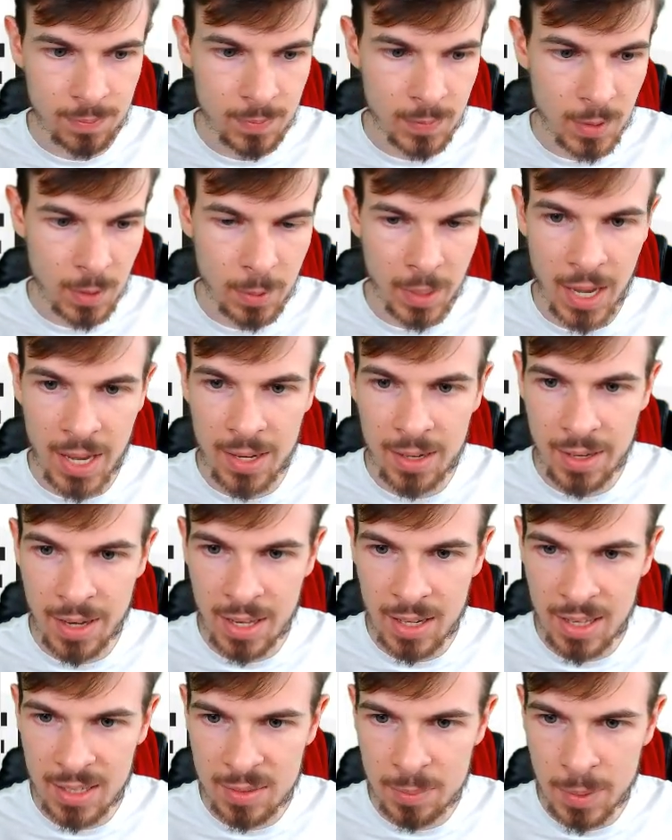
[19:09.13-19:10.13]
Okay, and
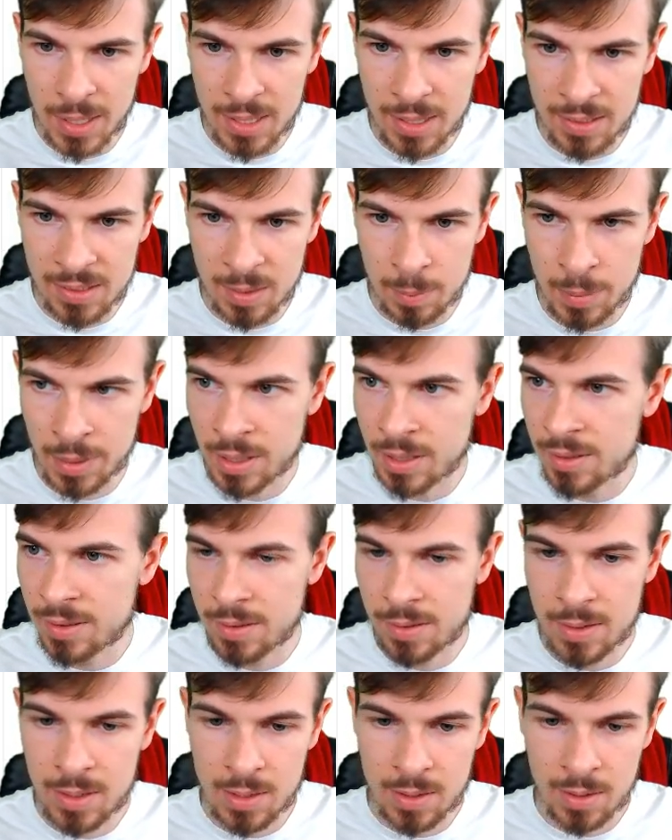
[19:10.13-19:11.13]
let's make this a bit...
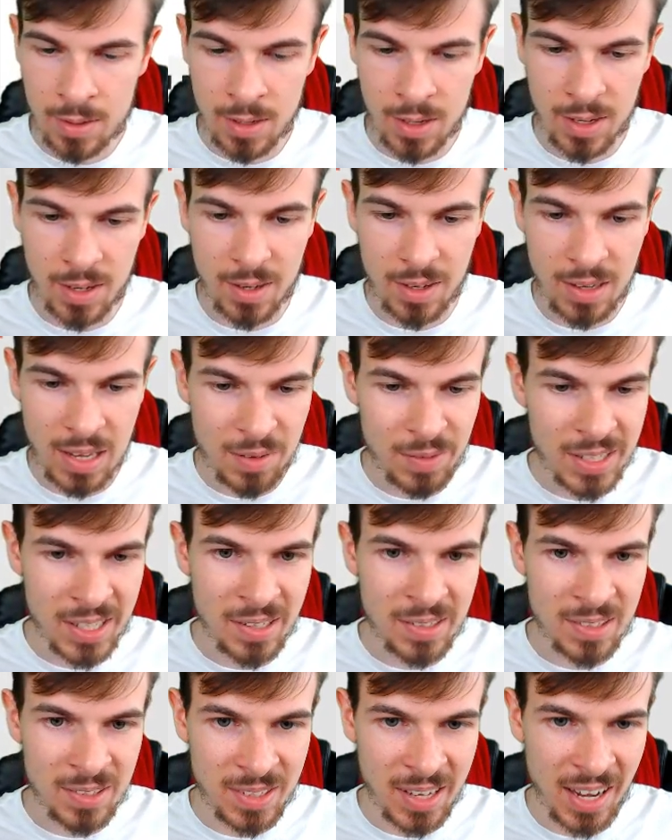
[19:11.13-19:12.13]
everything
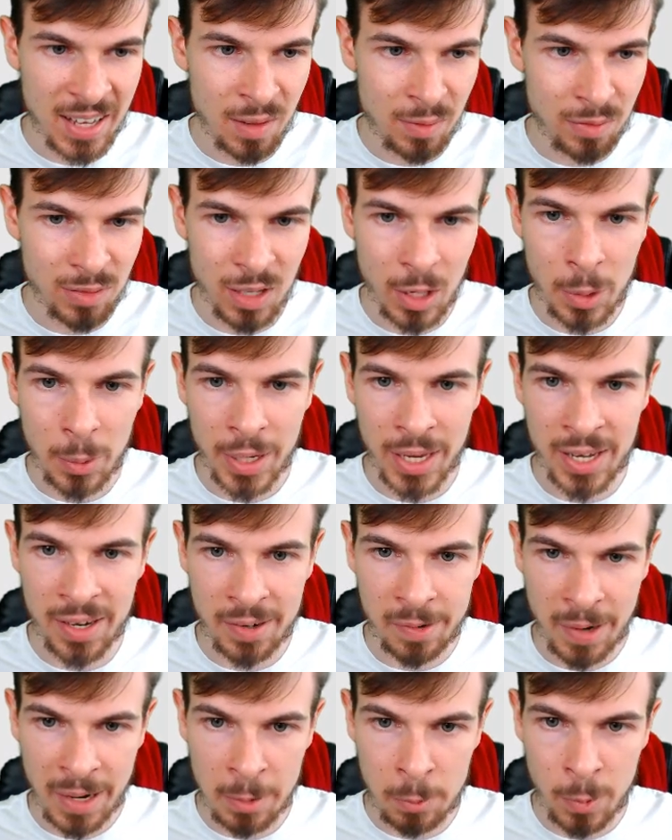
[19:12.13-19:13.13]
is kind of flowy here
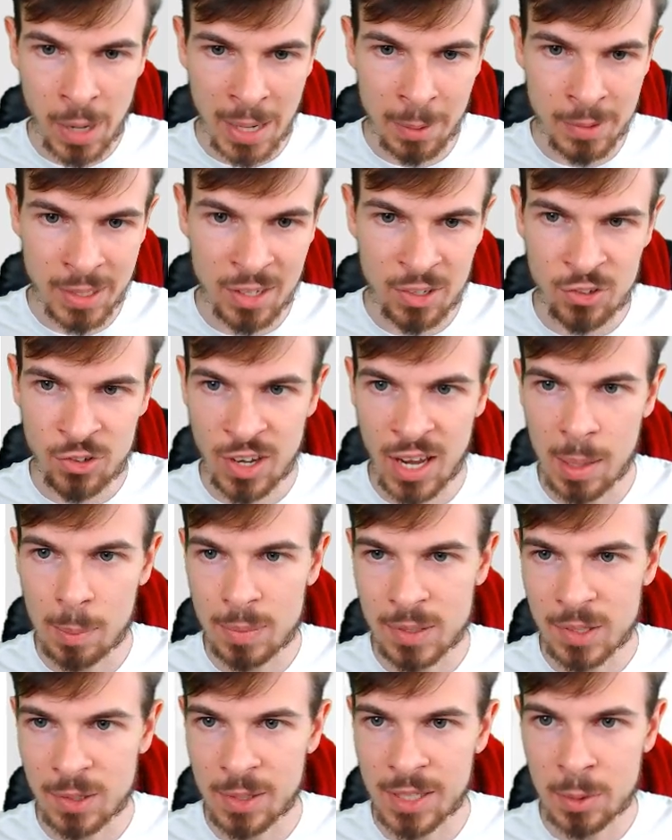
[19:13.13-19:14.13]
and roundish shape,
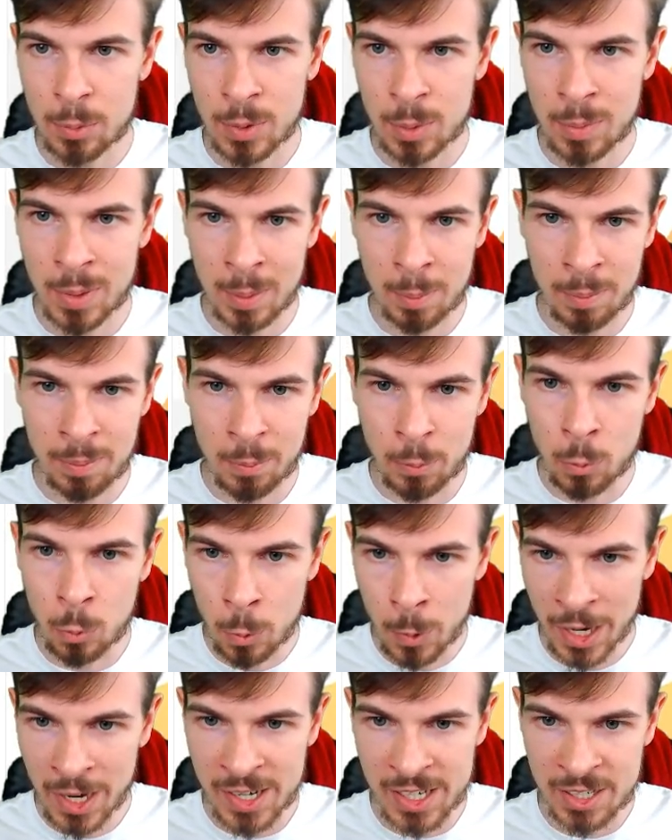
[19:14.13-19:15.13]
so it would be
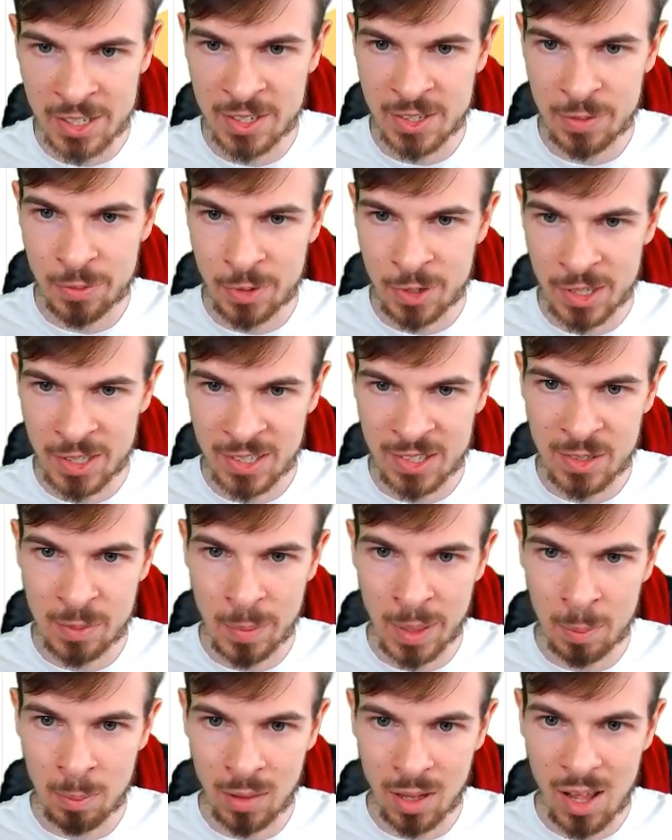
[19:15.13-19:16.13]
weird for this to be
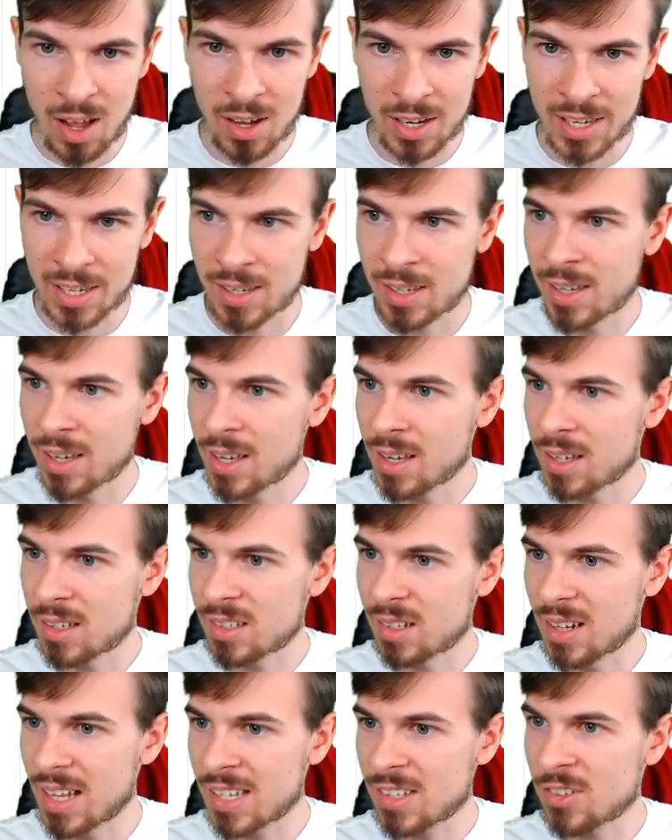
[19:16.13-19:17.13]
blocky. So
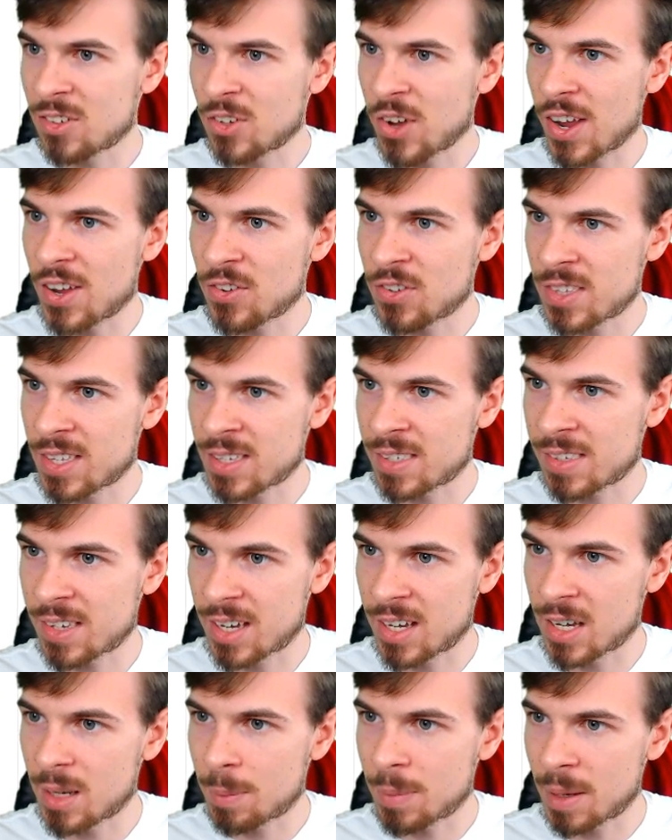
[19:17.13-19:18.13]
let's change this
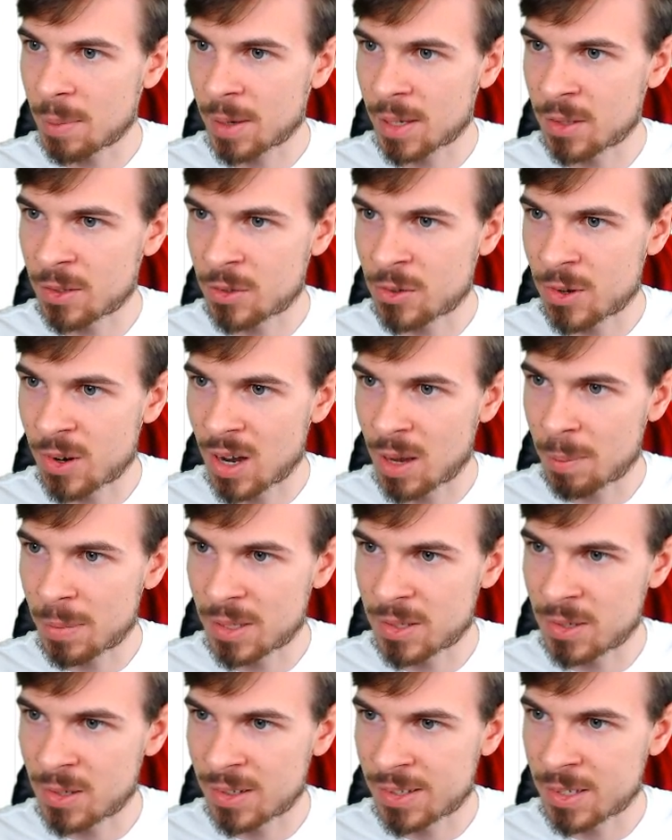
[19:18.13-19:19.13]
up. I'm gonna drop it
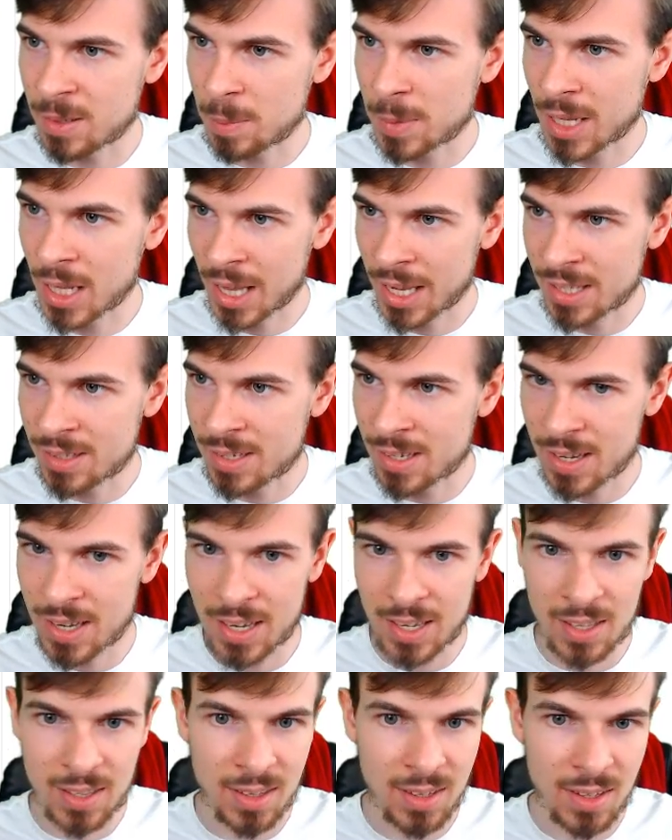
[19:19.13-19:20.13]
to something like
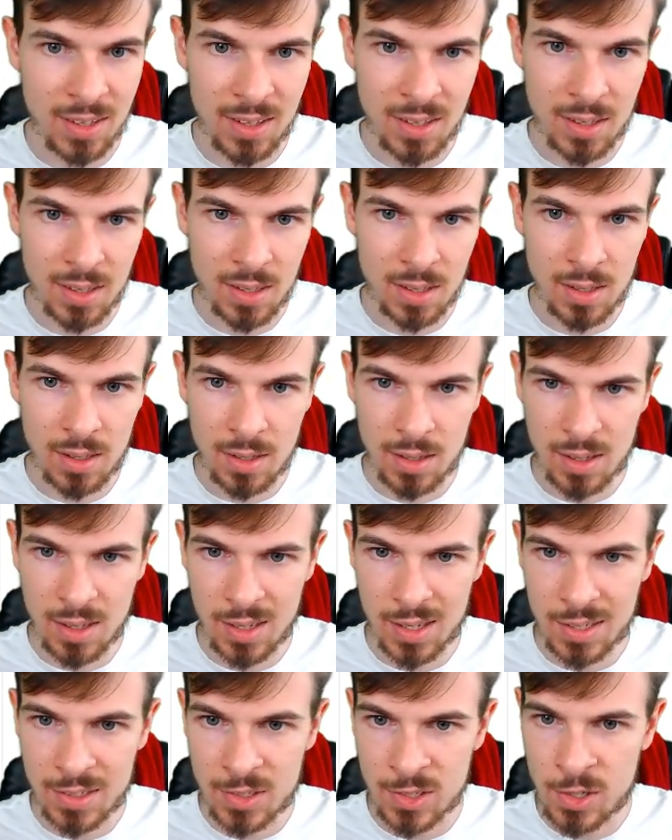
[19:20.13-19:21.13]
10.
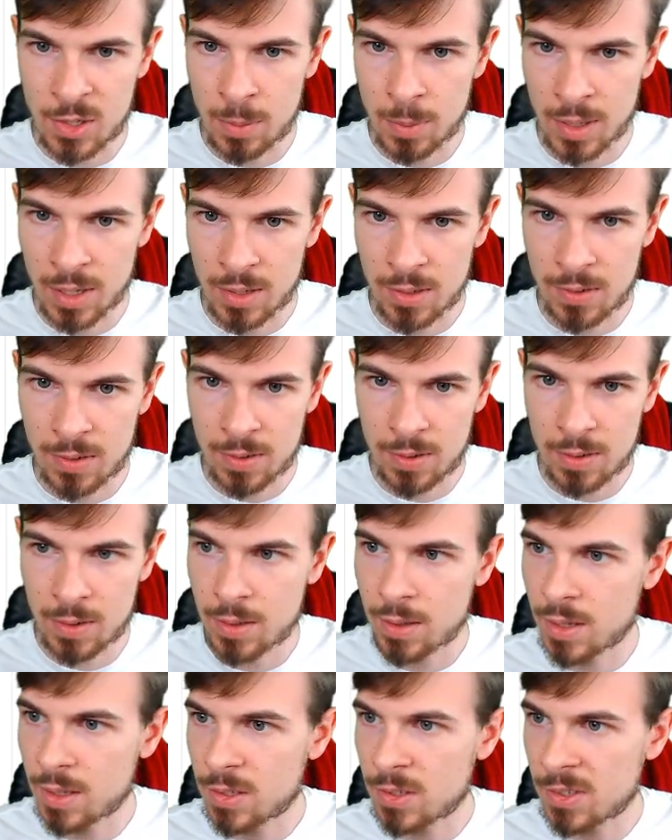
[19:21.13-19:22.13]
It's too much.
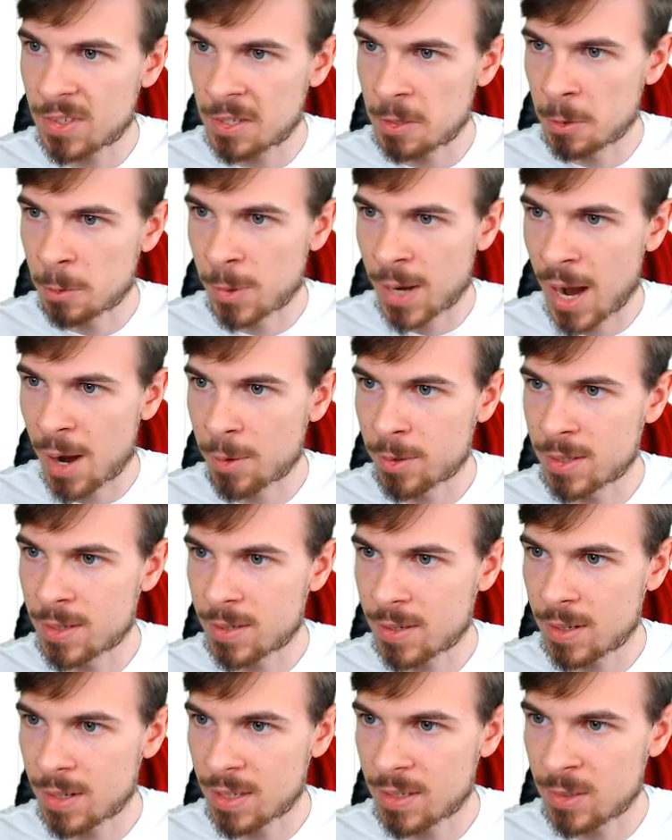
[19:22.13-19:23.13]
It's too round.
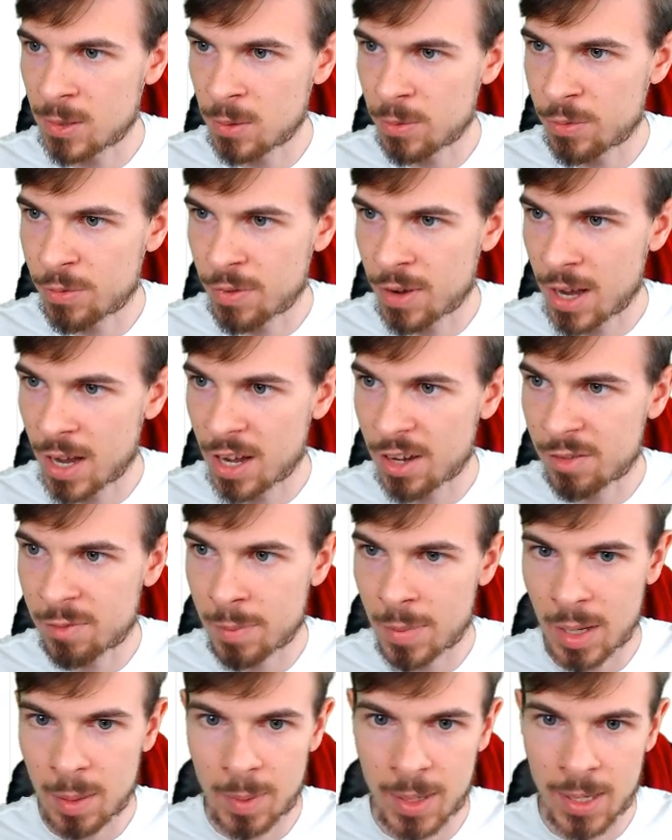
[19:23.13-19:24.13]
Let's do 5 maybe.